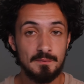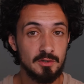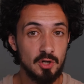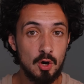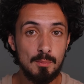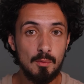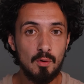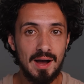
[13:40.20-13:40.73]

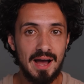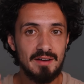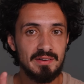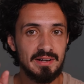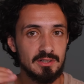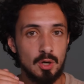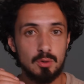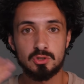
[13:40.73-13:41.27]
No more
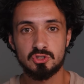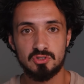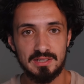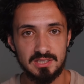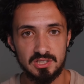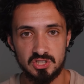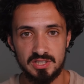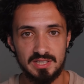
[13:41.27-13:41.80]
having no
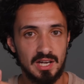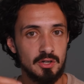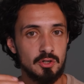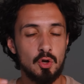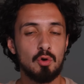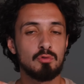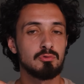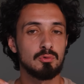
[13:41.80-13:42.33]
strategy and
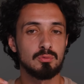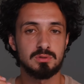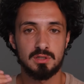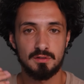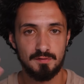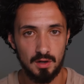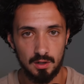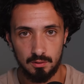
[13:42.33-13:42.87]
no rules to
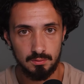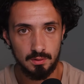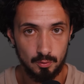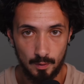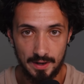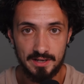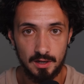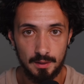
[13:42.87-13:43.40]
follow. You
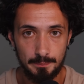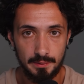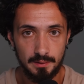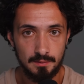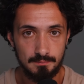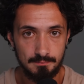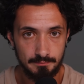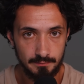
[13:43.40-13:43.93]
wake
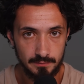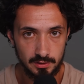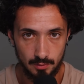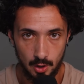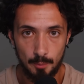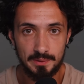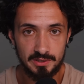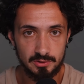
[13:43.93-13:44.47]
up, you
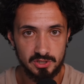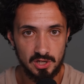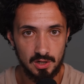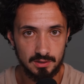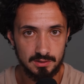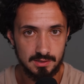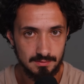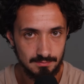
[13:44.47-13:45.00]
open your
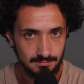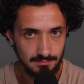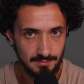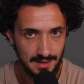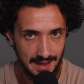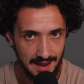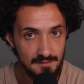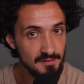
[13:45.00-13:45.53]
charts,
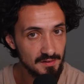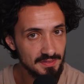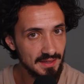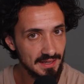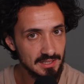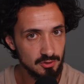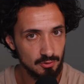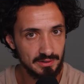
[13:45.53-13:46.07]

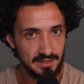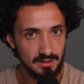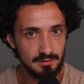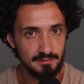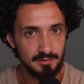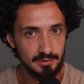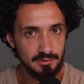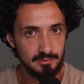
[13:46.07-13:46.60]
everything is already done
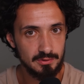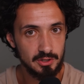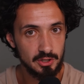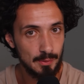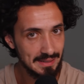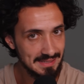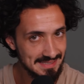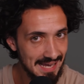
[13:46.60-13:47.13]
for you. You
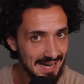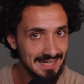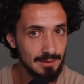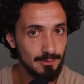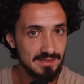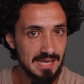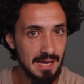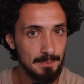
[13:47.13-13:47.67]
know exactly
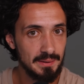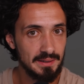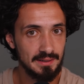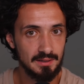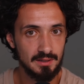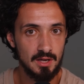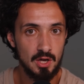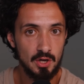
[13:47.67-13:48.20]
what's
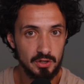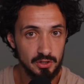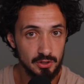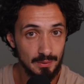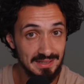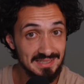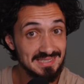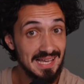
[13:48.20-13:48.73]
happening, you know
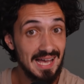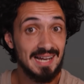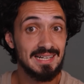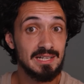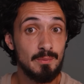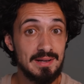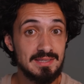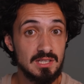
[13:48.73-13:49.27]

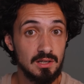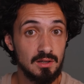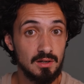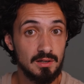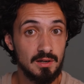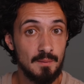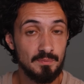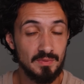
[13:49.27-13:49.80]
exactly where to
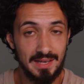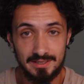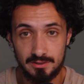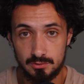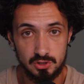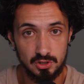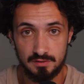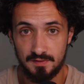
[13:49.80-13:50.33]
look, and you
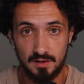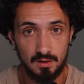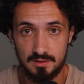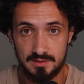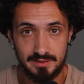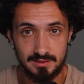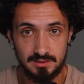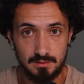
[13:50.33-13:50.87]
just follow the
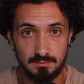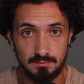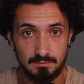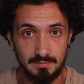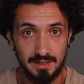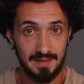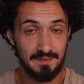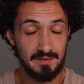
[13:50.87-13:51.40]
system.
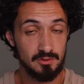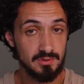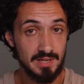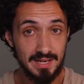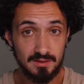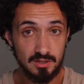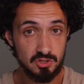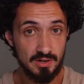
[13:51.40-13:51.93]
And then you
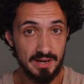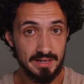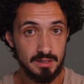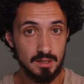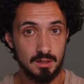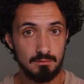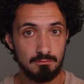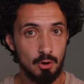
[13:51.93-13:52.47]
take the trade
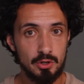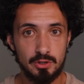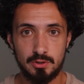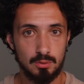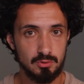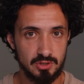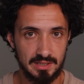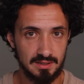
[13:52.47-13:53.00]
or you
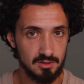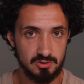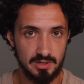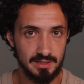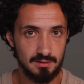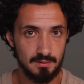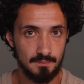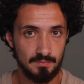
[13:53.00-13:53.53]
don't take the trade.
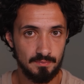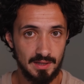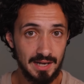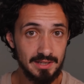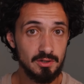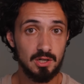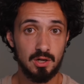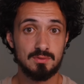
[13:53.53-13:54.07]

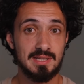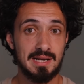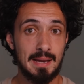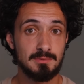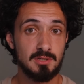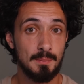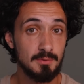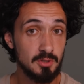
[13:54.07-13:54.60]
And you close the
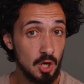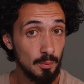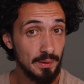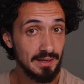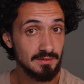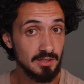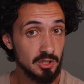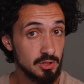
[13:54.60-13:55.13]
laptop
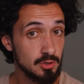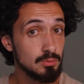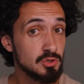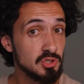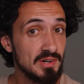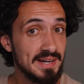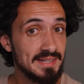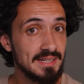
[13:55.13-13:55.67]
knowing that you
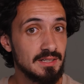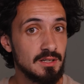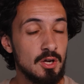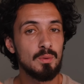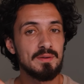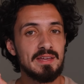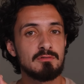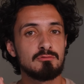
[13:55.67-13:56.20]
traded
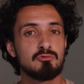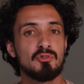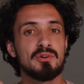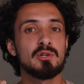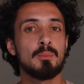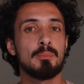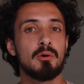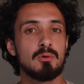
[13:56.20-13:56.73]
with a
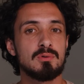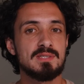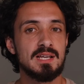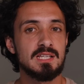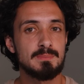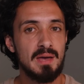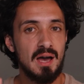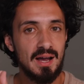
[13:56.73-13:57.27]
real
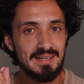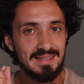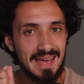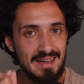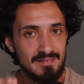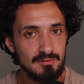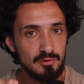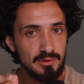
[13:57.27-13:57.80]
process behind
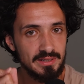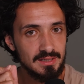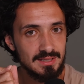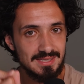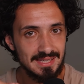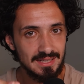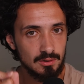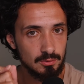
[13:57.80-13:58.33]
every
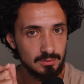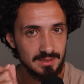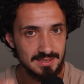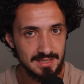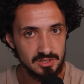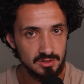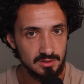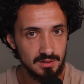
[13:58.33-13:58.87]
single
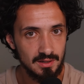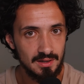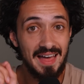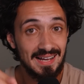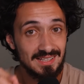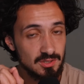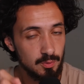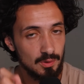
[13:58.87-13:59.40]
decision.
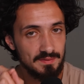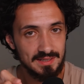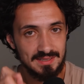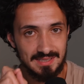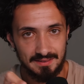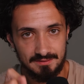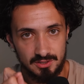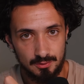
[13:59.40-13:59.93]
That's what this
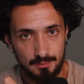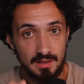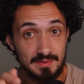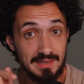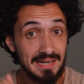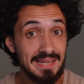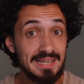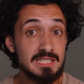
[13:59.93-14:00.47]
gives you.
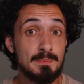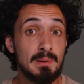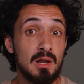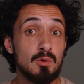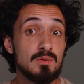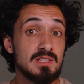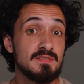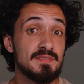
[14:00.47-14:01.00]
The link is
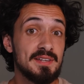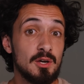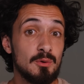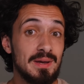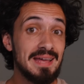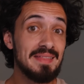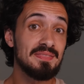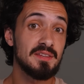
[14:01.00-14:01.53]
below this video
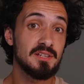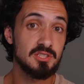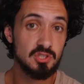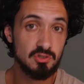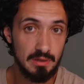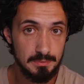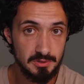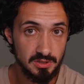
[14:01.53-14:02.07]
in the
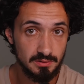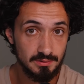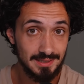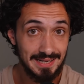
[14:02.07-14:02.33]
description.